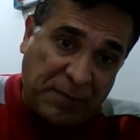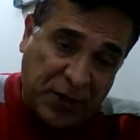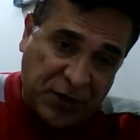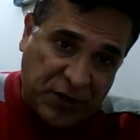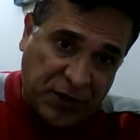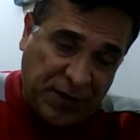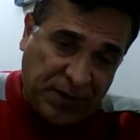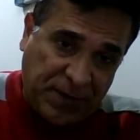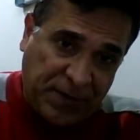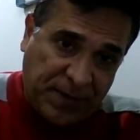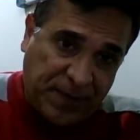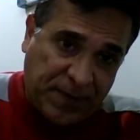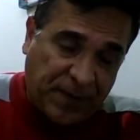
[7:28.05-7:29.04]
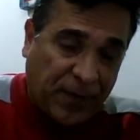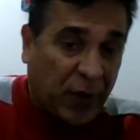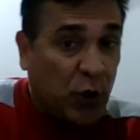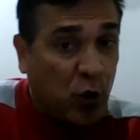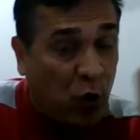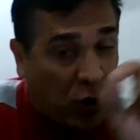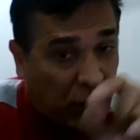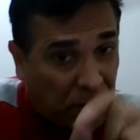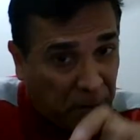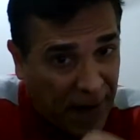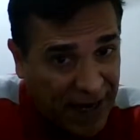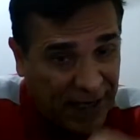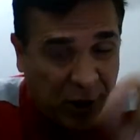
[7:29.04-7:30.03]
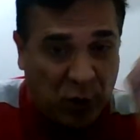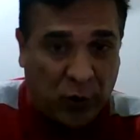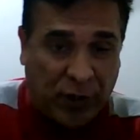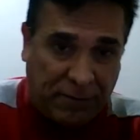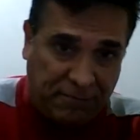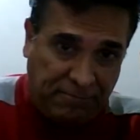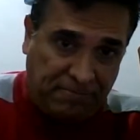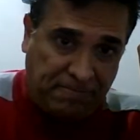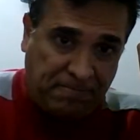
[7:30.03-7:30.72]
person, you got married to him,